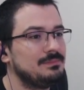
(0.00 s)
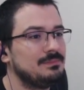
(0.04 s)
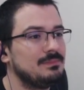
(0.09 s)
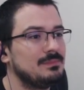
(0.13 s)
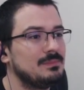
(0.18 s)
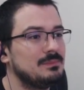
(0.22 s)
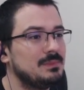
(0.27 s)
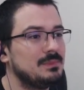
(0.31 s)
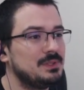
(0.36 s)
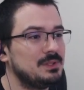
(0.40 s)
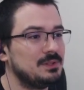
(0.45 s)

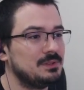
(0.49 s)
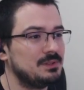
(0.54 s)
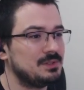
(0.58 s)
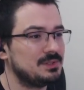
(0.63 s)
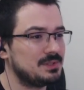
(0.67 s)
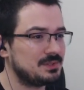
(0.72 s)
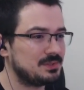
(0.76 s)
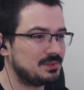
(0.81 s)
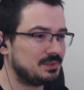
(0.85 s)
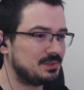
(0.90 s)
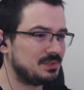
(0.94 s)
But yeah, there's
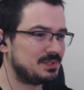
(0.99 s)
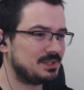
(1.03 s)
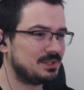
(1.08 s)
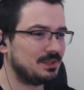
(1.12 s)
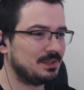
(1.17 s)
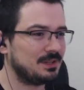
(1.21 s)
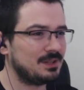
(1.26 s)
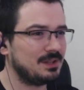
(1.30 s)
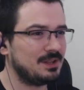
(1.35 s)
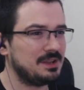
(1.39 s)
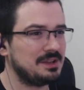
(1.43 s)
also this
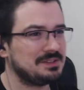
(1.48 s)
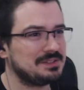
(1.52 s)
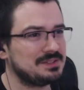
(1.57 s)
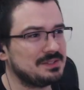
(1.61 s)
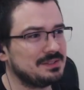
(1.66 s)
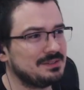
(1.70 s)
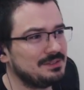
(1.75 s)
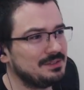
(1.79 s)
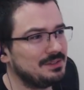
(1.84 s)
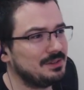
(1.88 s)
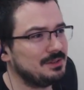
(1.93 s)
like
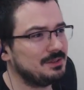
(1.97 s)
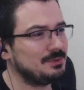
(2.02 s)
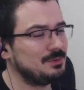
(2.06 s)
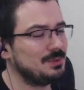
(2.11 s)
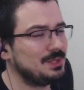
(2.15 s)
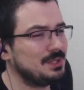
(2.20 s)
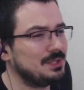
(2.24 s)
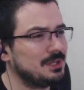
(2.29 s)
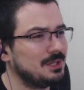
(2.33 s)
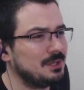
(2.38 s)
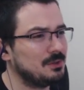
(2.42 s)
castle there, we
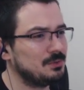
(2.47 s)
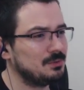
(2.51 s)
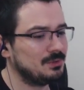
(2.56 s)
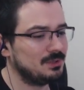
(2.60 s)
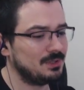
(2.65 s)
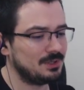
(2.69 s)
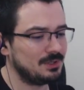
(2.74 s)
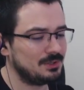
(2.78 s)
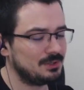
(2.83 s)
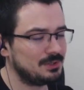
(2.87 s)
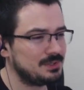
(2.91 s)
gotta go
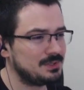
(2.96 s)
there.